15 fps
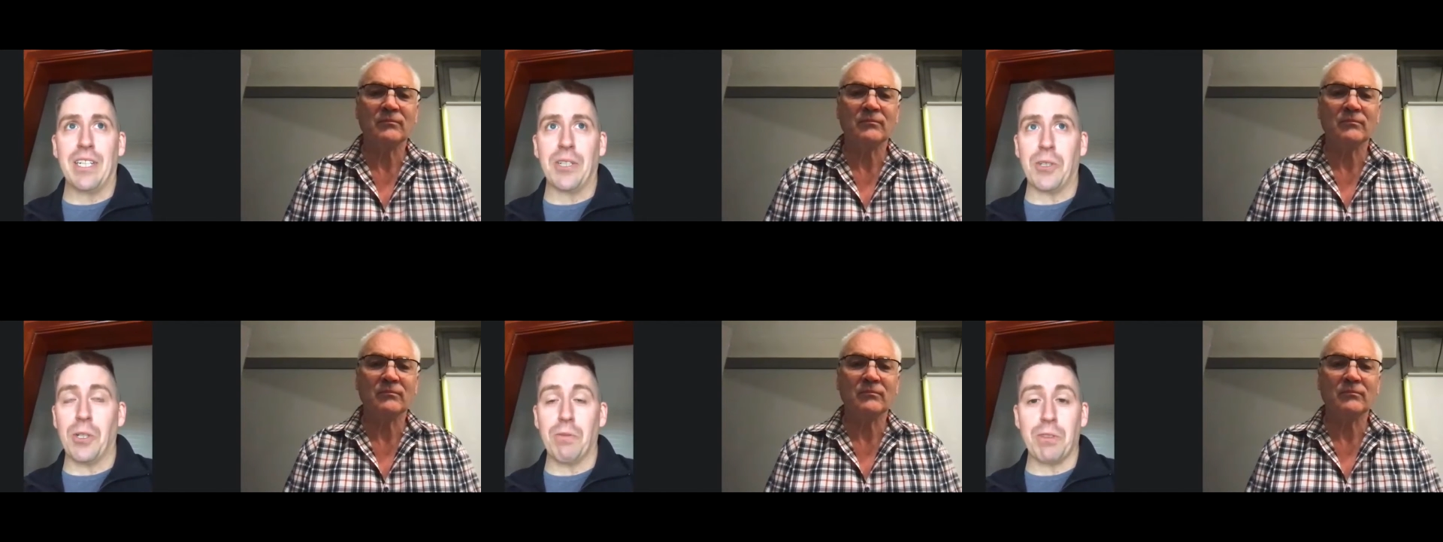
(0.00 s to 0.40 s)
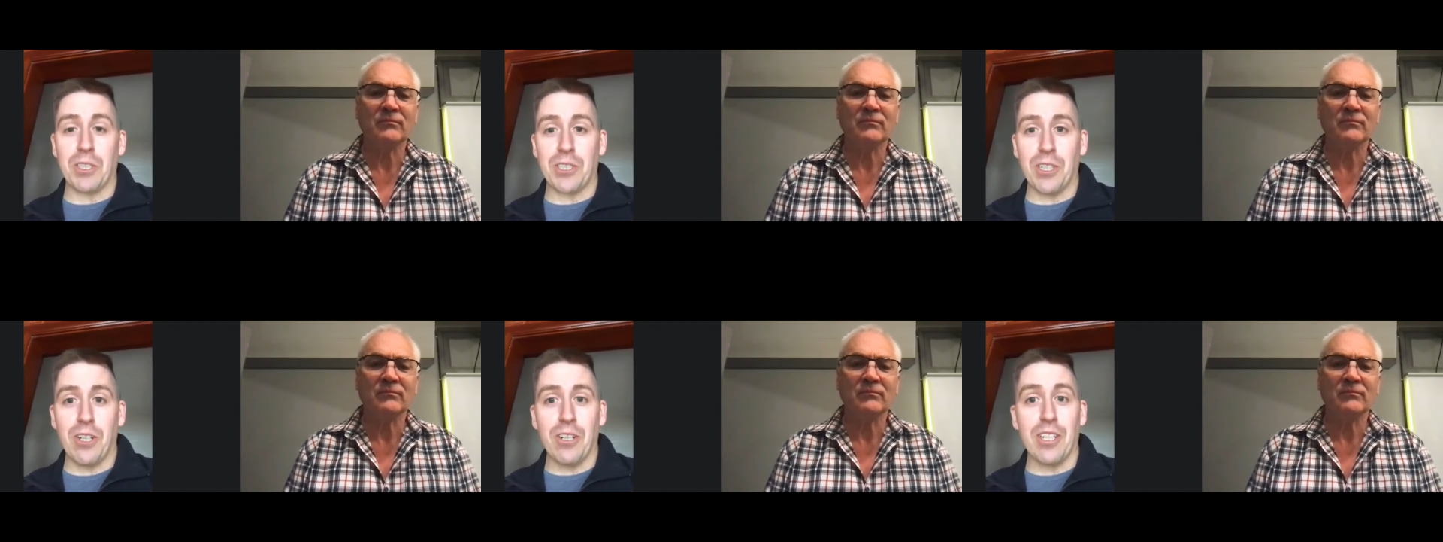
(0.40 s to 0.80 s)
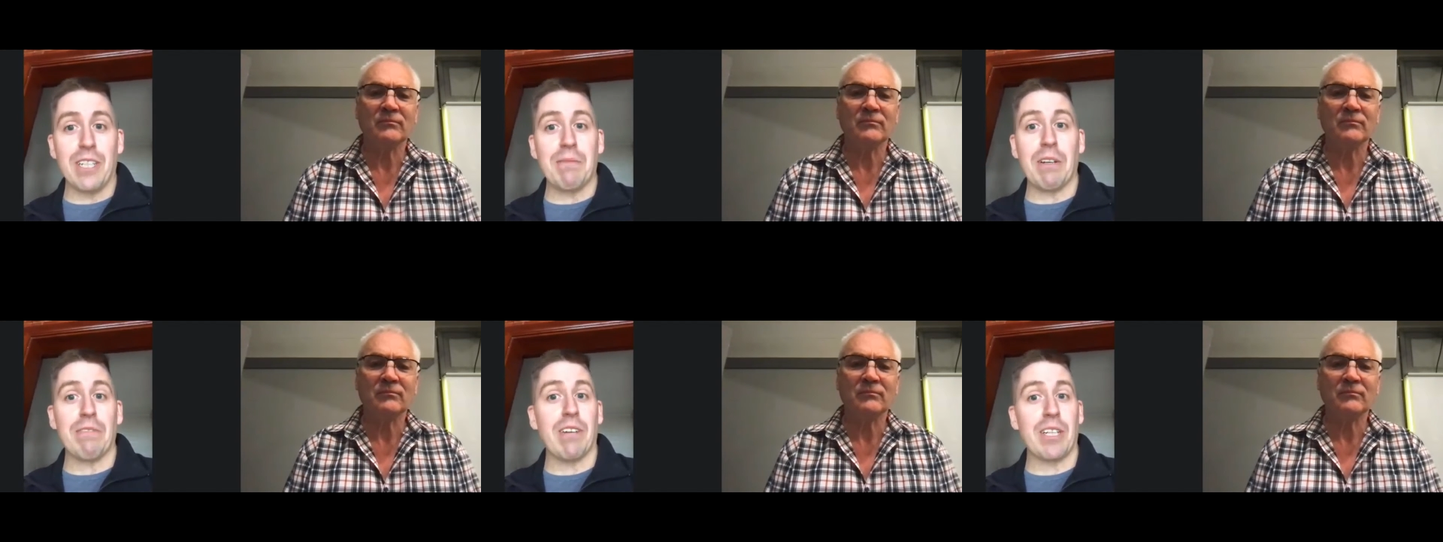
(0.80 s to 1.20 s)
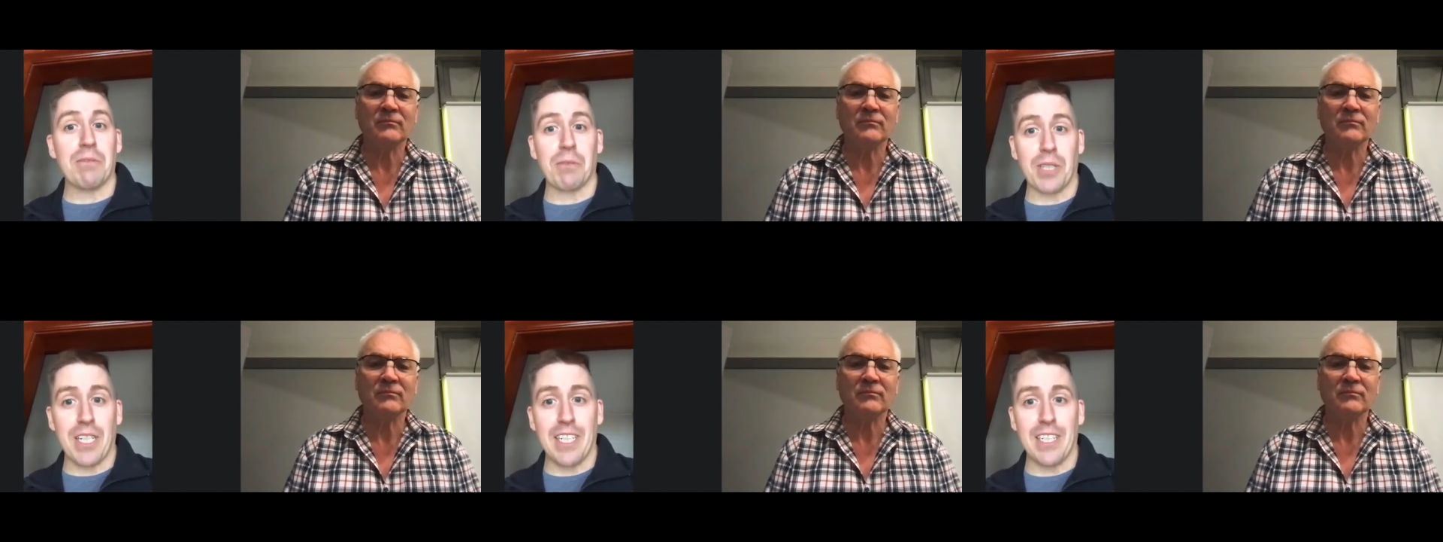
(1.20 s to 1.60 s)
Speaker 1: COVID started, my flights
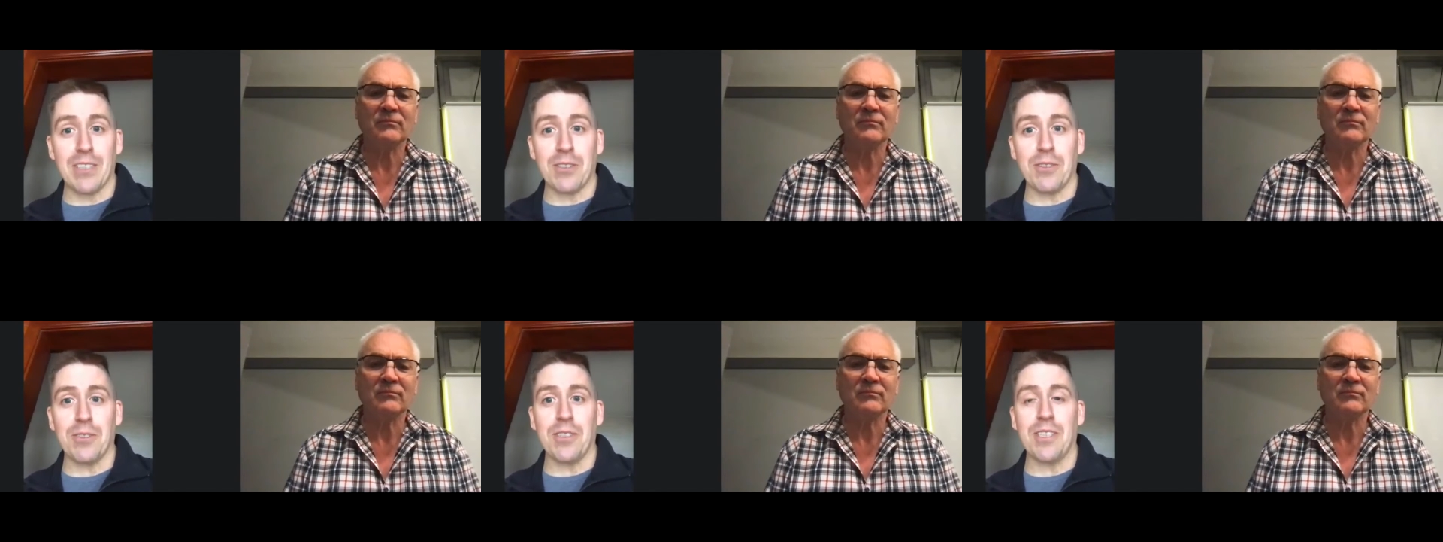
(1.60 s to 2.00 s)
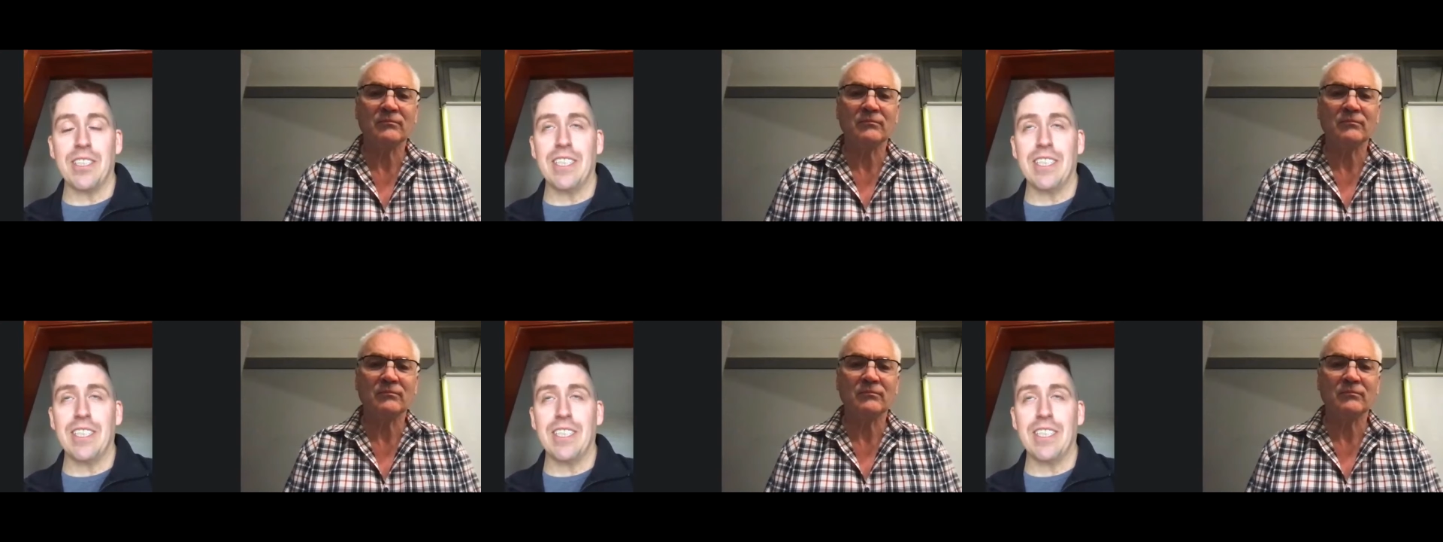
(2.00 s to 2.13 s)
were canceled,